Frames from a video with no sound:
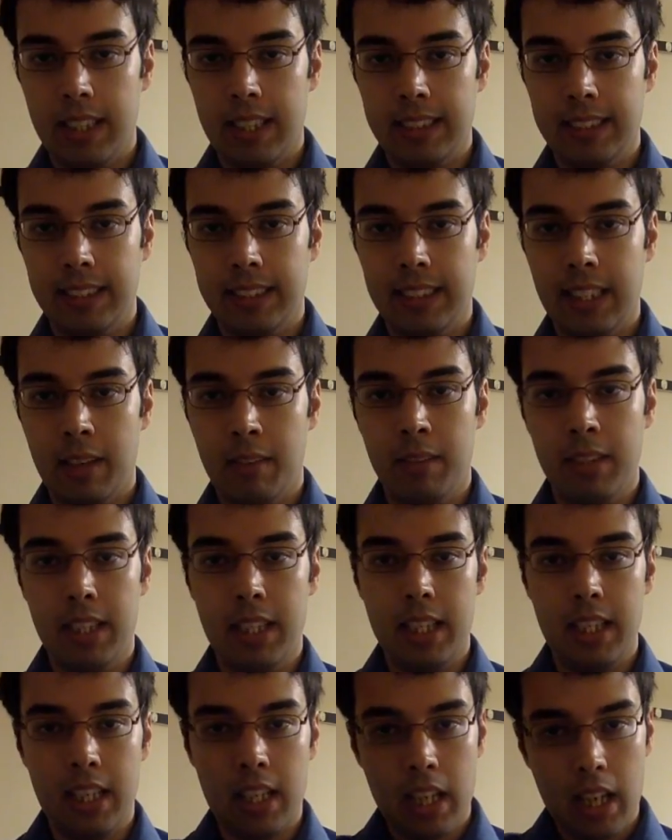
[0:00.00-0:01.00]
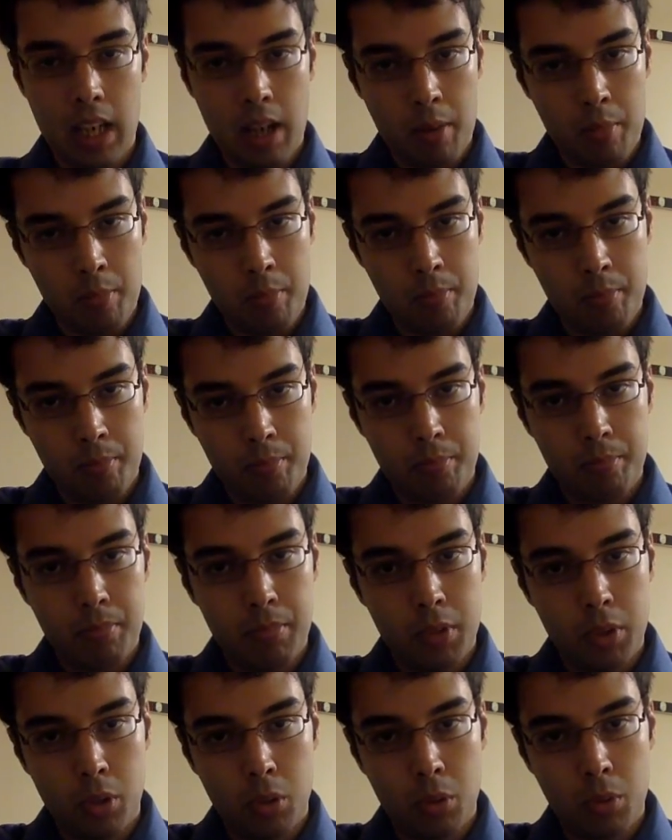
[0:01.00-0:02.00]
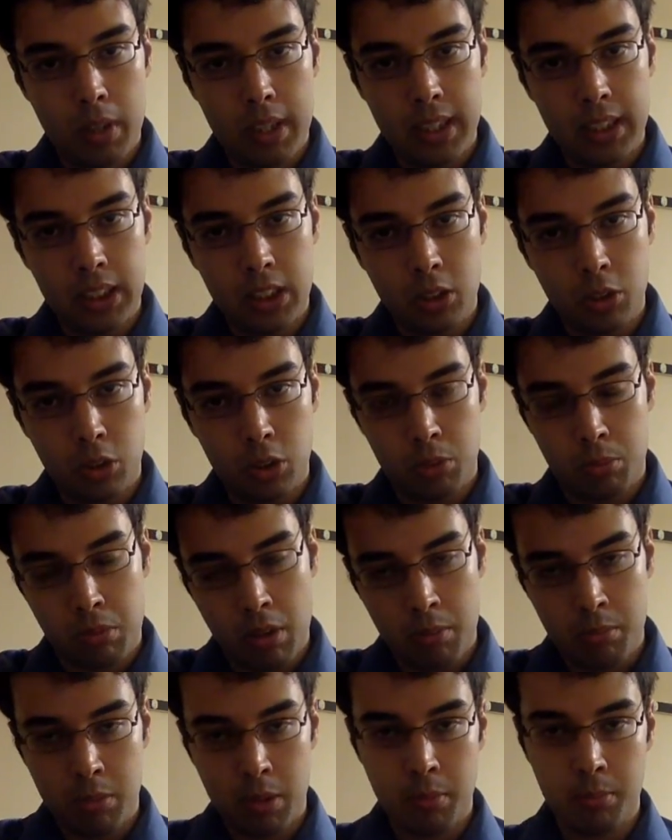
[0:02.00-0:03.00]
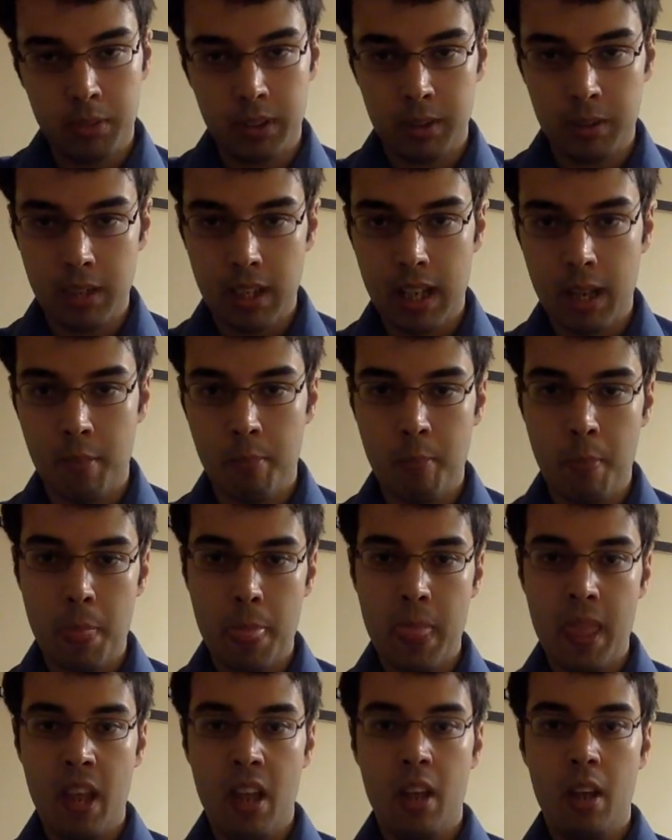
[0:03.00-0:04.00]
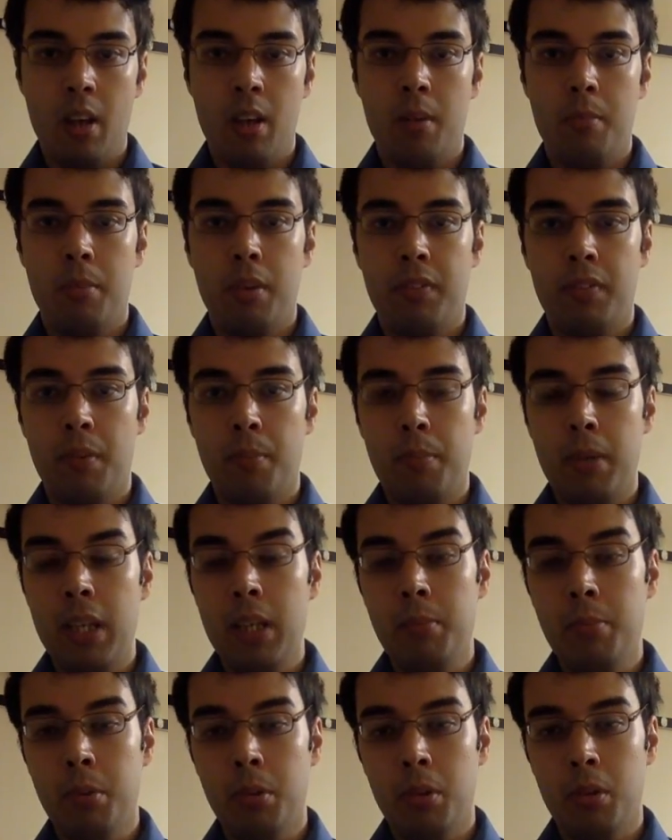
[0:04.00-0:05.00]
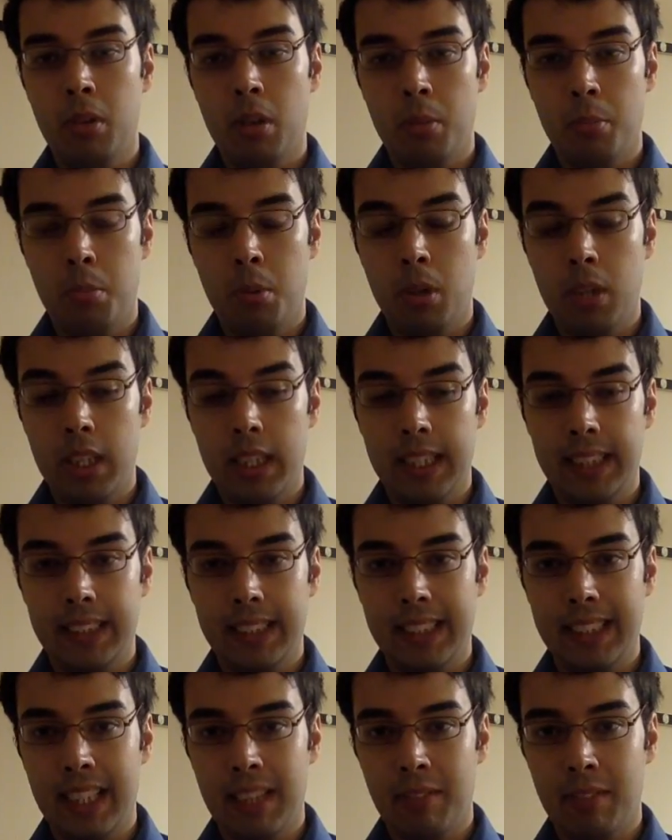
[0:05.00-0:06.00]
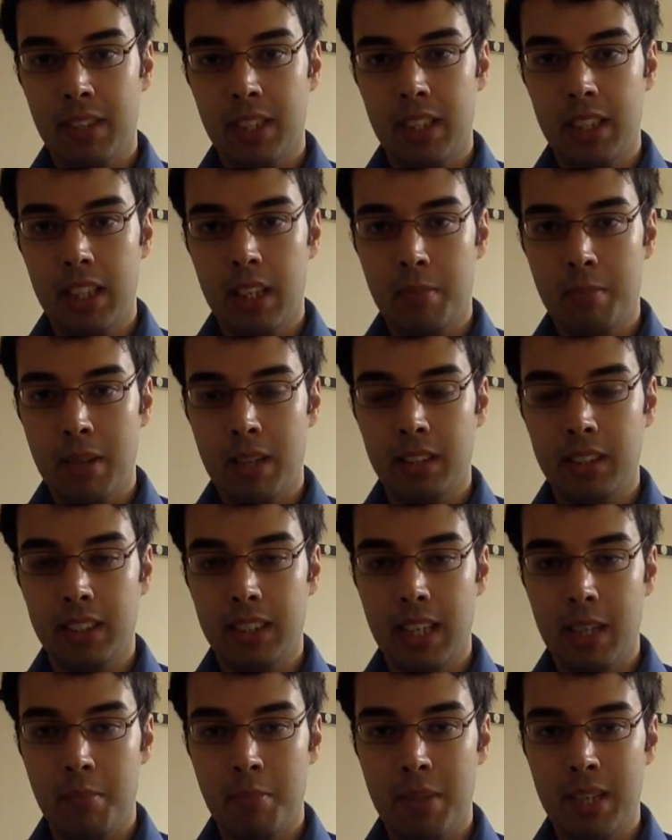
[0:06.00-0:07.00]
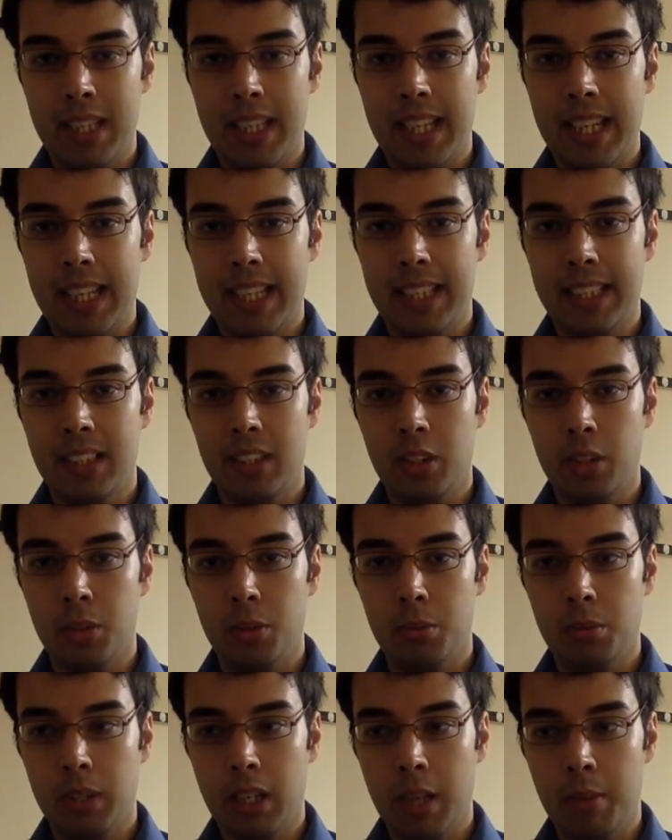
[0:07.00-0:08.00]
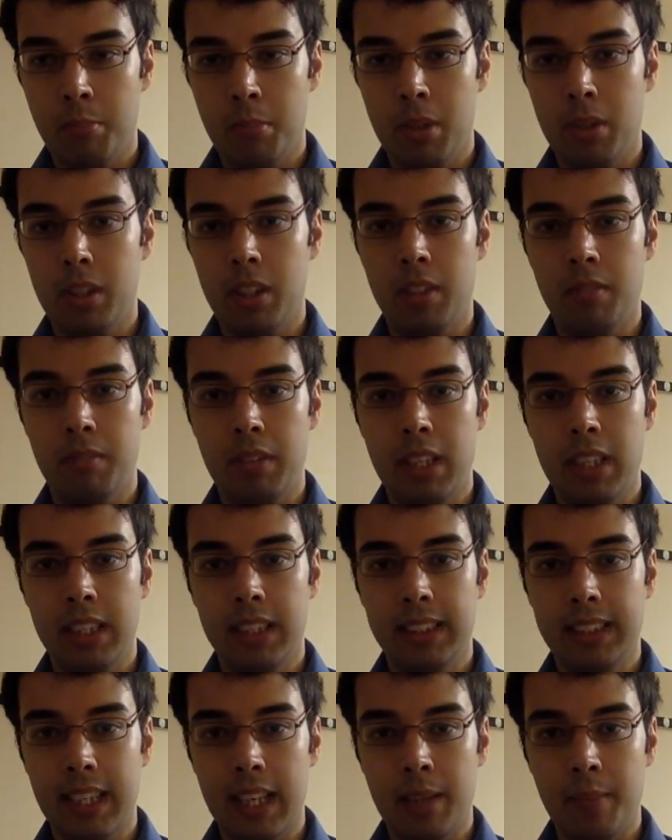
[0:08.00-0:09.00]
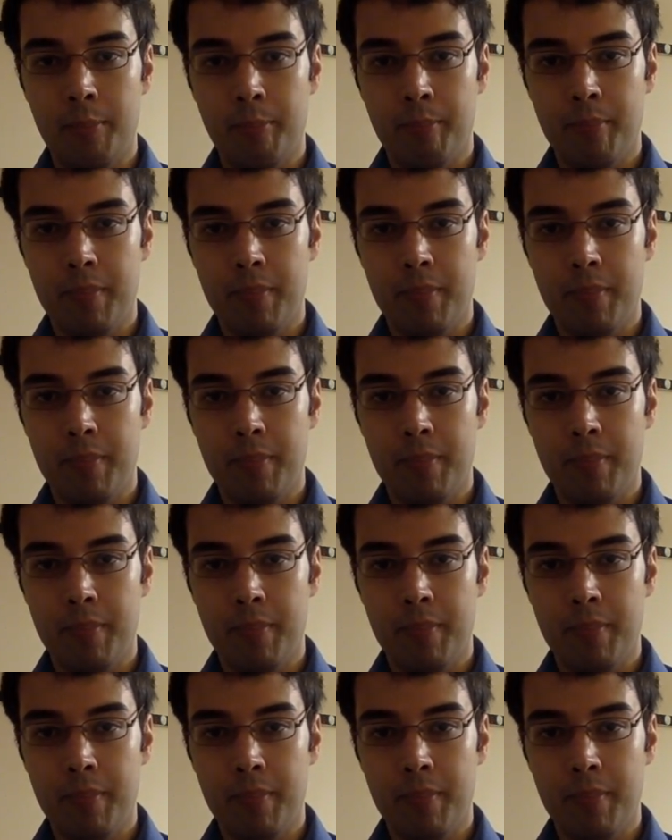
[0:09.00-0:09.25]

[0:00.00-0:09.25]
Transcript: necessarily always cause problems. But for people who are putting a significant amount of their money into Cambodian real estate,